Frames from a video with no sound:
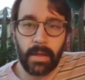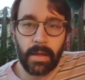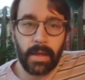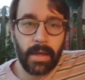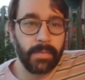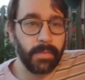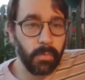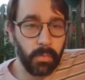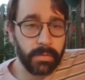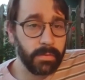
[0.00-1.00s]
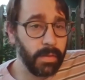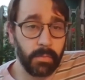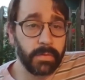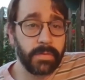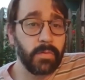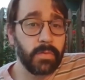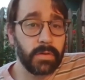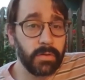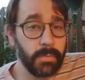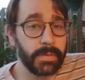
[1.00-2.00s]
and ones whose
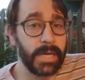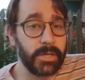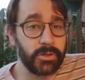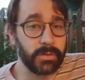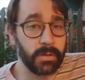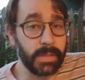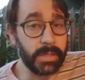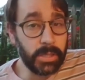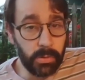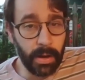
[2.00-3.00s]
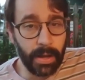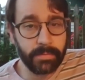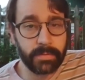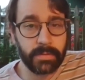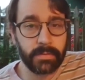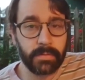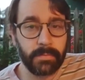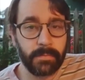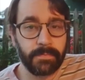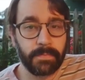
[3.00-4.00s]
interpretation could be nuanced.
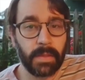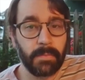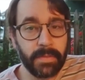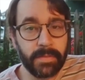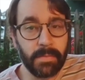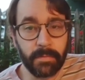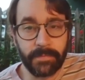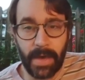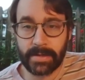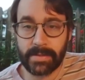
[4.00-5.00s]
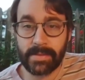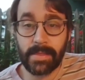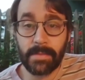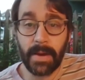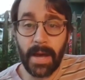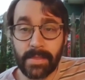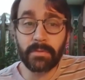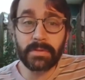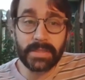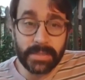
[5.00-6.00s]
But the simple fact is that the
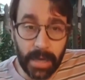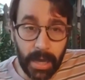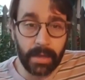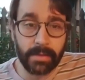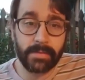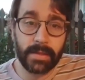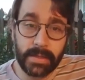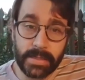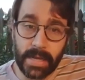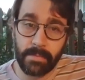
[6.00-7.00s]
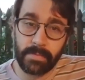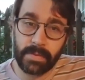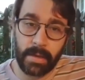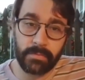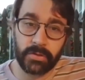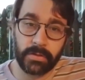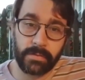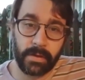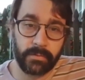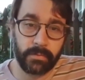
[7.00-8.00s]
Bible does condemn same-gender
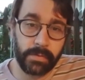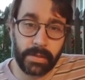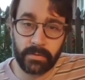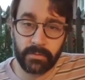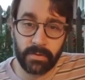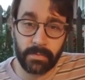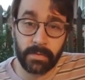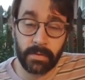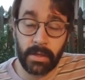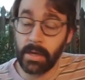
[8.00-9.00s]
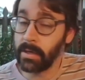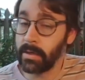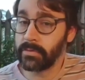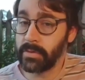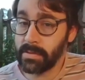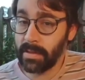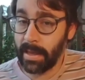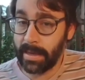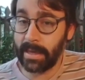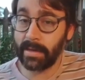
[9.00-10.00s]
sexual relationships, just
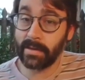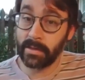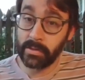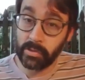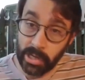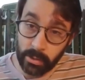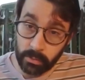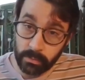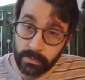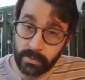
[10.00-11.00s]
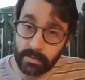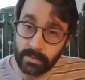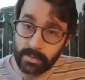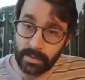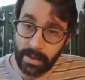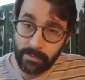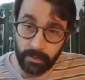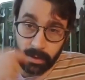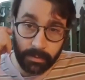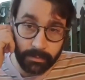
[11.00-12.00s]
like it condones
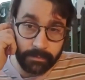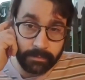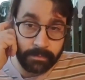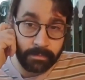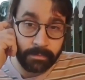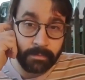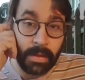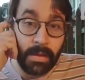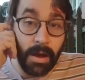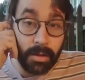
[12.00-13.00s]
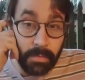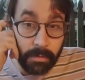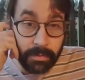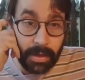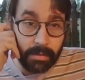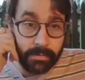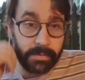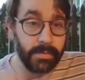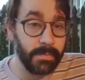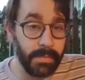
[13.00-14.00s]
slavery. On both
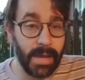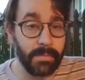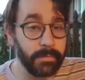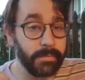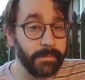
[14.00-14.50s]
accounts, the Bible's